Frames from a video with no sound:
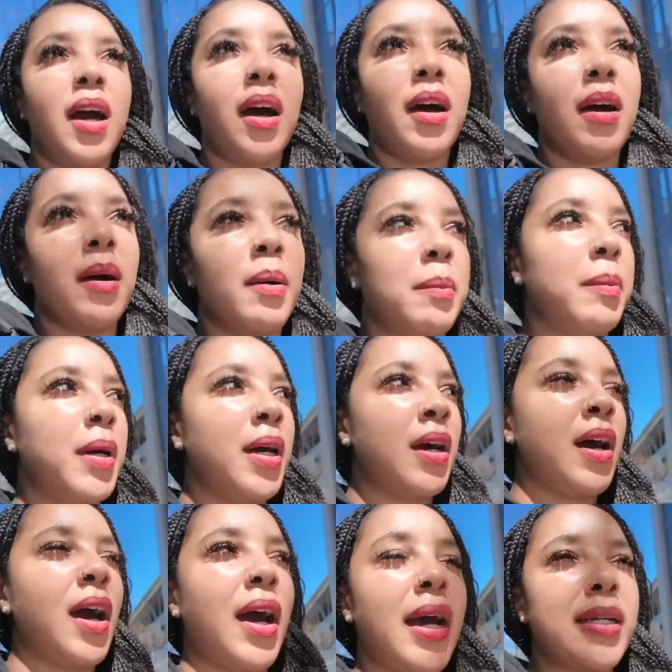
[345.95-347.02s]

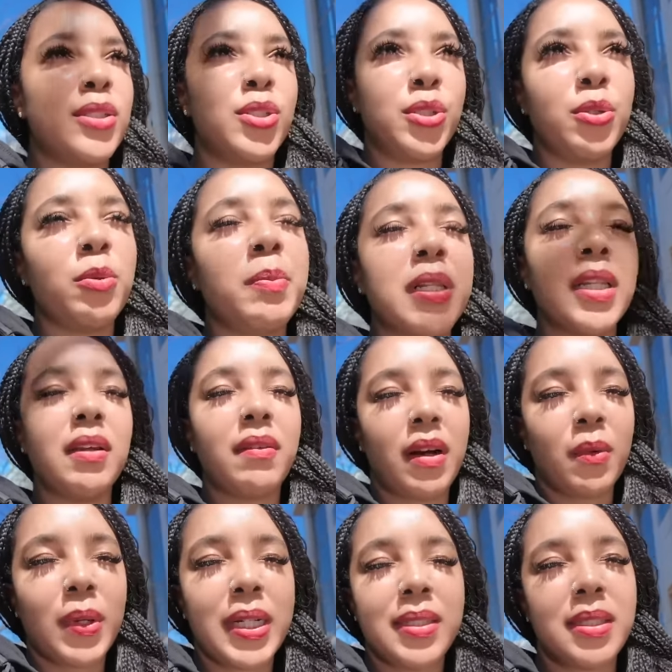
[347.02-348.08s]
I do believe
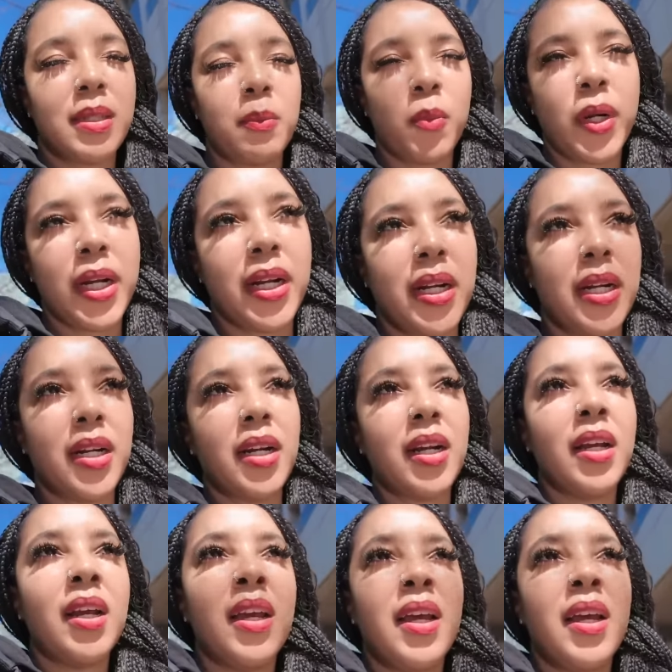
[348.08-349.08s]
I read somewhere